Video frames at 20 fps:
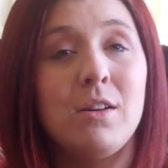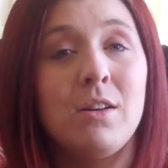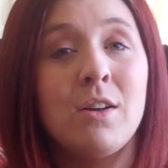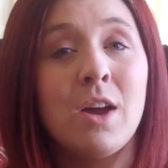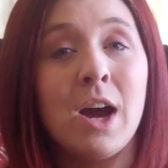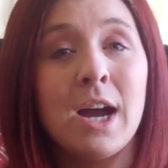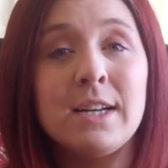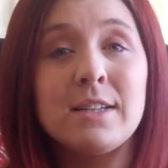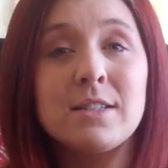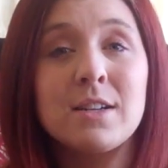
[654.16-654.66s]

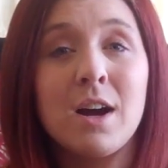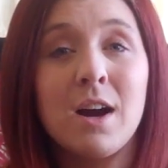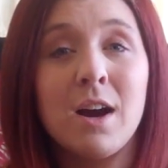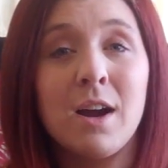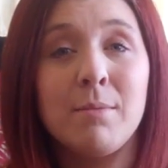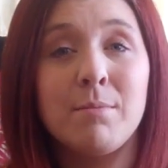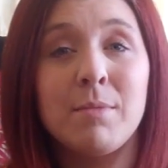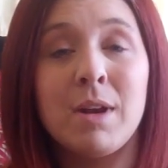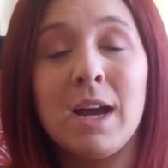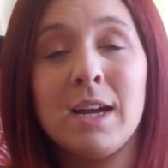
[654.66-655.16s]

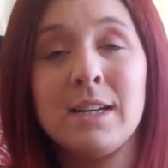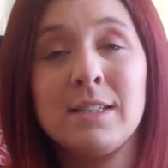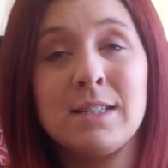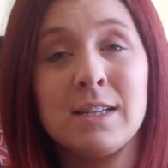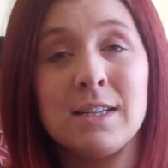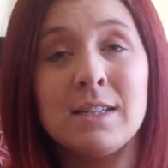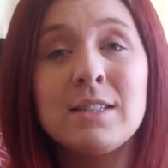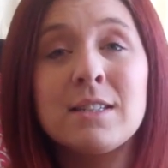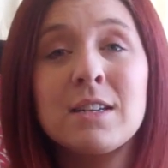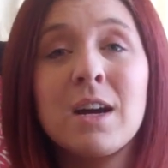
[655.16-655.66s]
nighttime, like
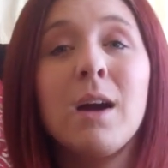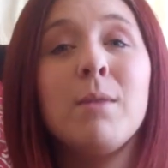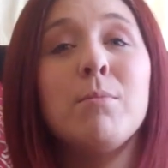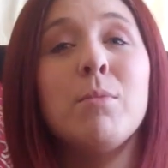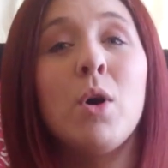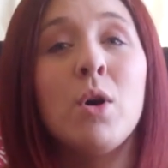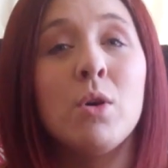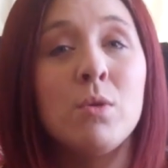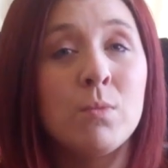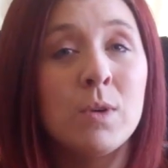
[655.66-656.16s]
dinner
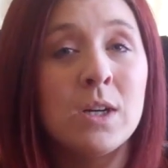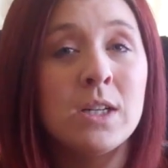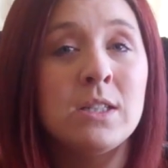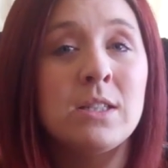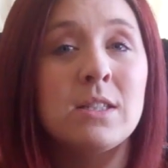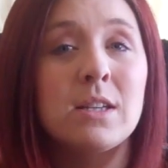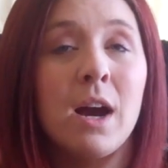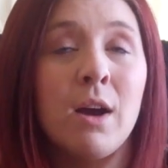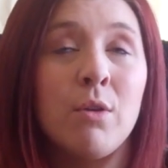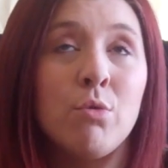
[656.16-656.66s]
time
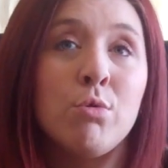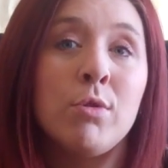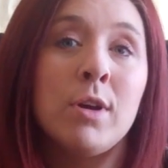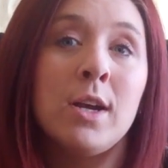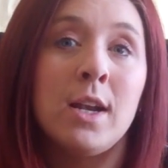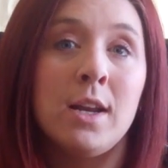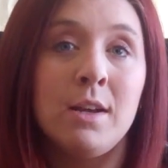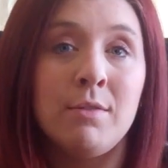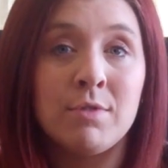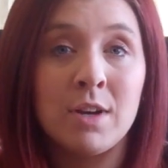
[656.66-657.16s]
onwards. I
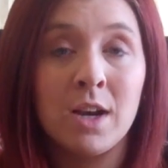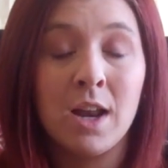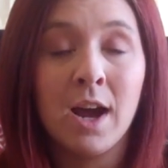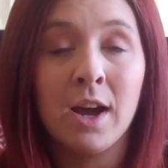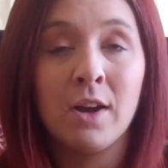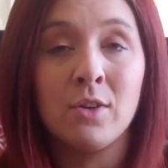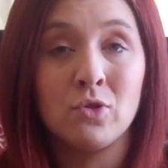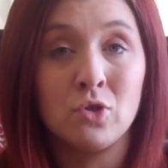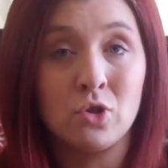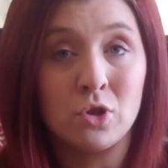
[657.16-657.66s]
really
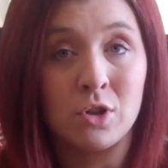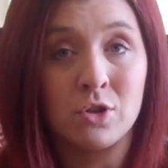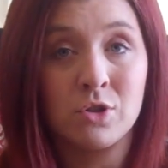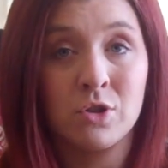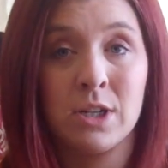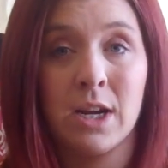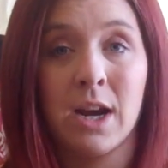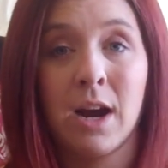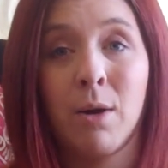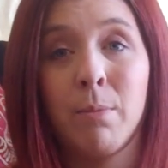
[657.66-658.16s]
rely on
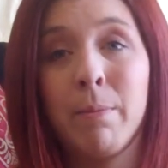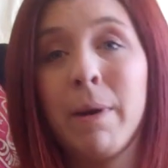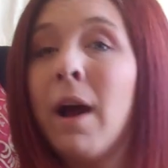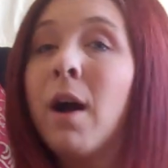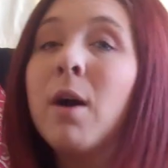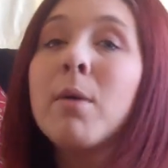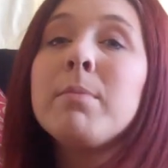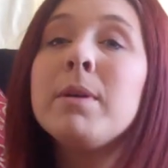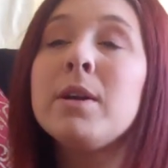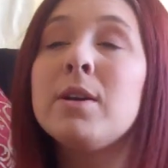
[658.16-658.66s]
Josh to help
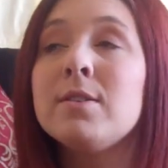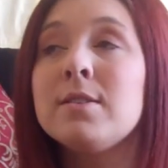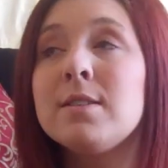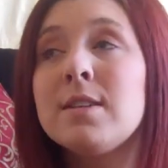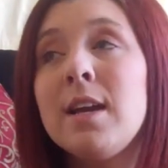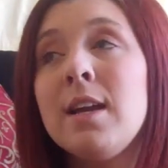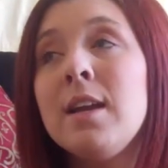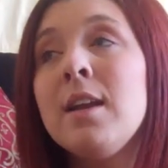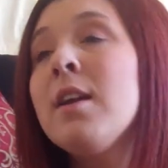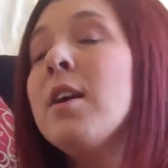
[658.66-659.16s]
out
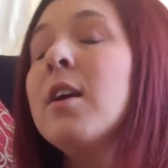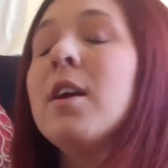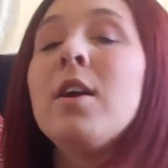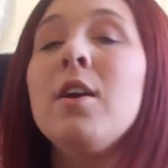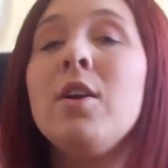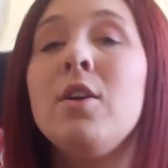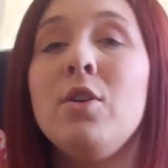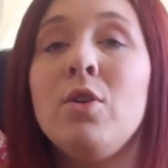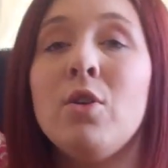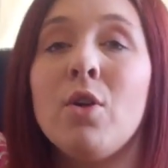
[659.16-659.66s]
because I
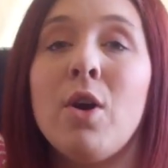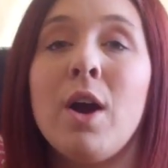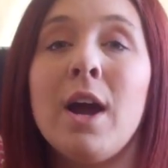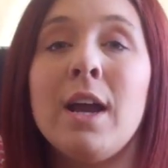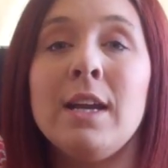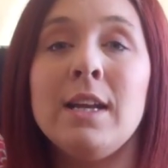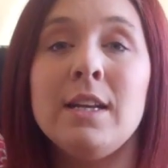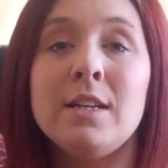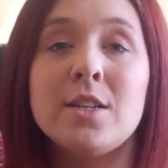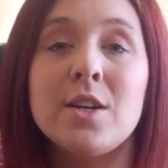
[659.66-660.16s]

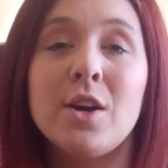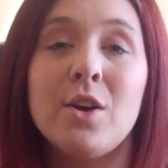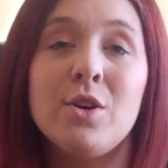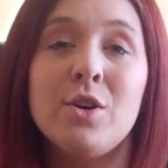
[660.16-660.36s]
need to